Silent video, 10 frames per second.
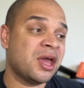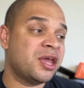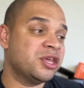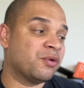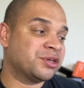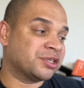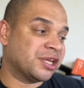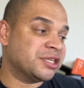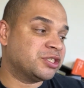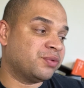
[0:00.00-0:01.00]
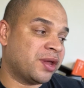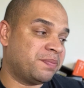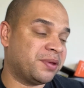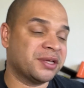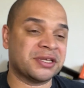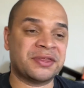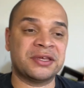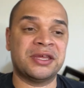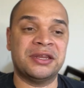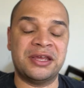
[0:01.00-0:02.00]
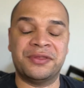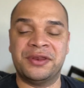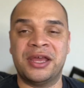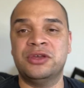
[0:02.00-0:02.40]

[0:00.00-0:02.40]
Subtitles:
you always lean to it, because I think in the end of the day,